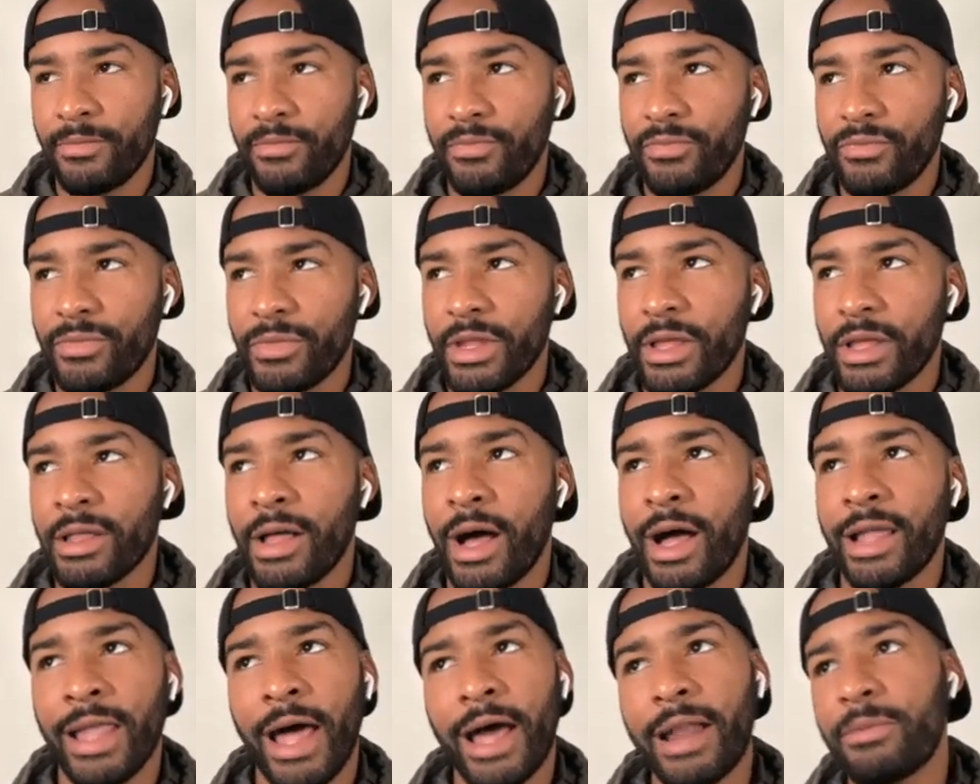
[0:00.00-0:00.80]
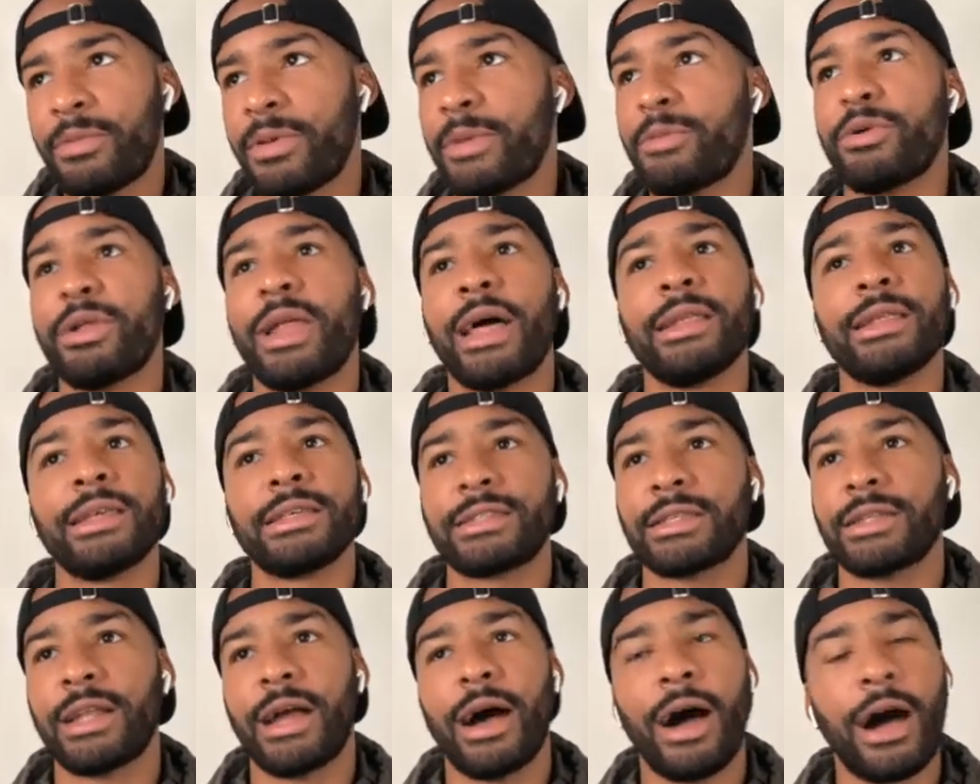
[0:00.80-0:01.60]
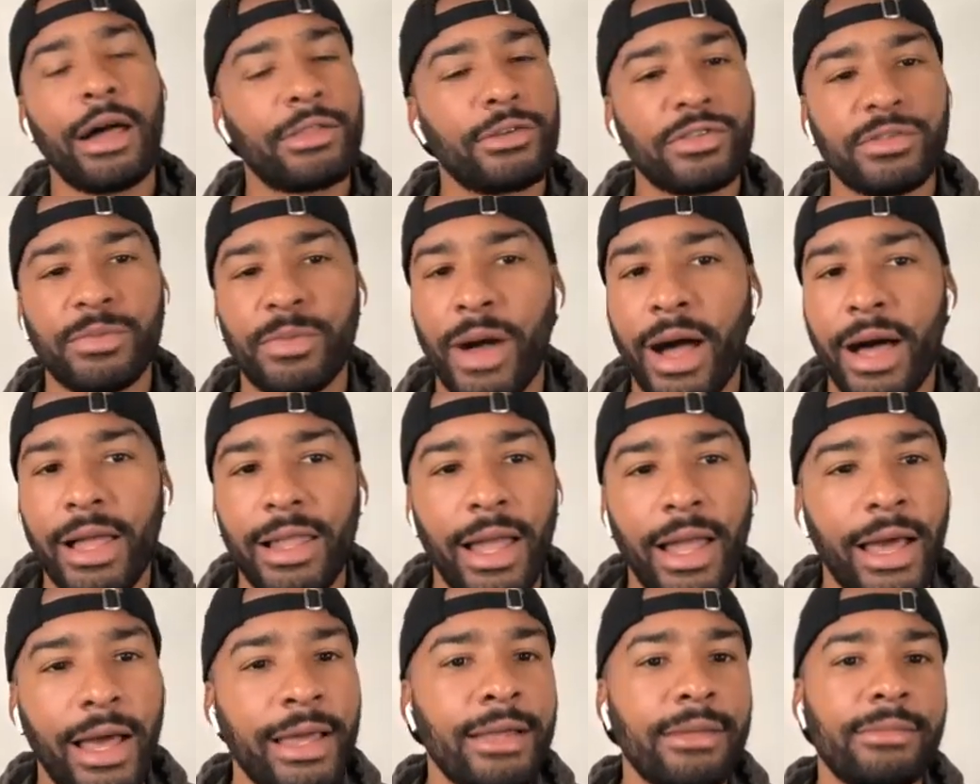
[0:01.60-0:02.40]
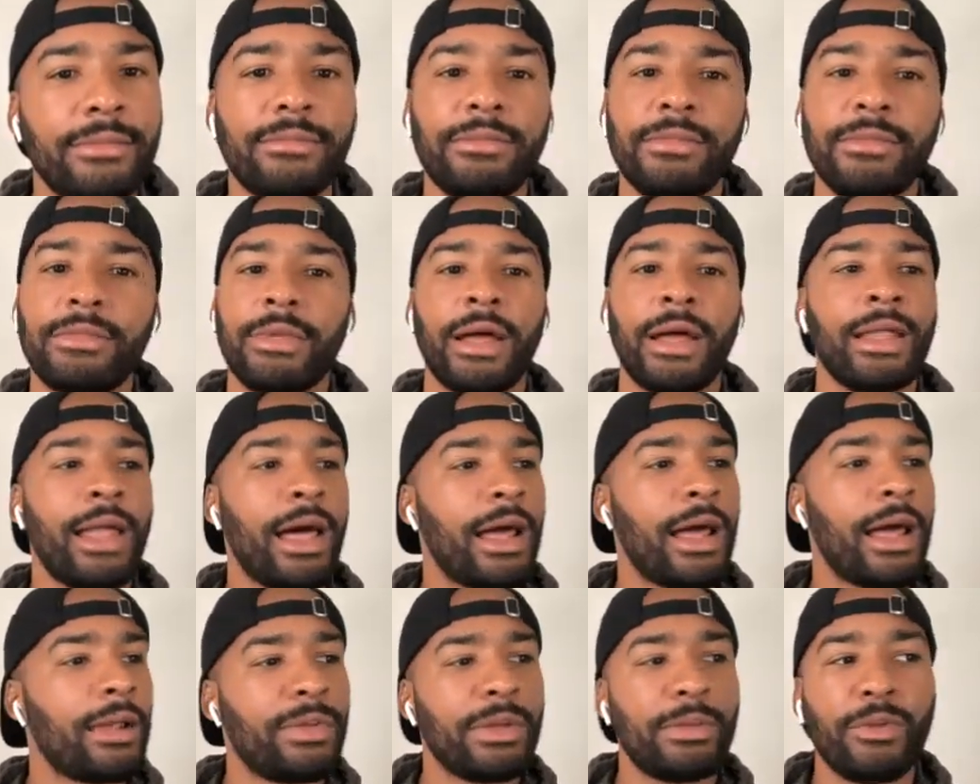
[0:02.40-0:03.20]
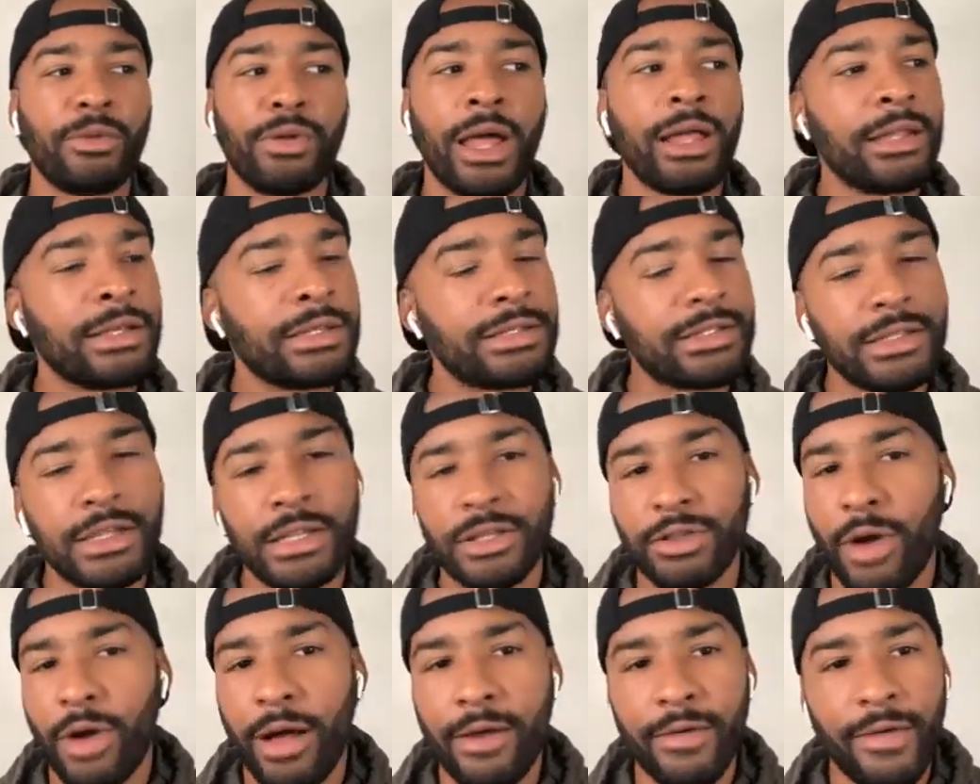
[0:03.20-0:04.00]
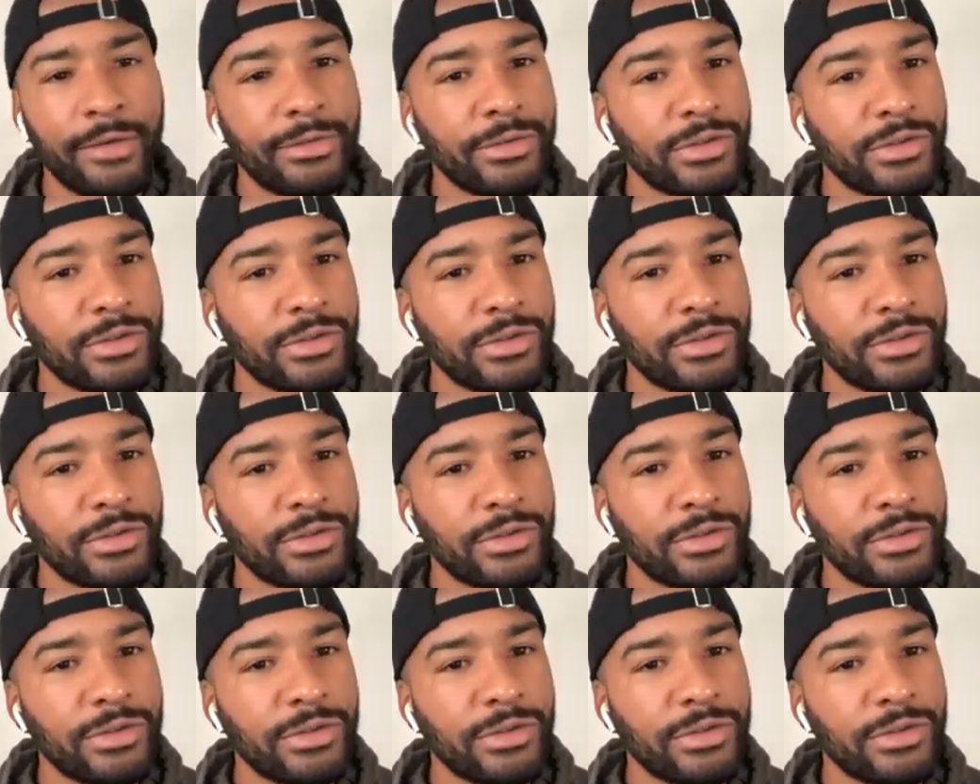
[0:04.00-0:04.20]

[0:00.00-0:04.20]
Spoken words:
So a lot of people that listen to Author Spotlight, a lot of people that listen to Thrive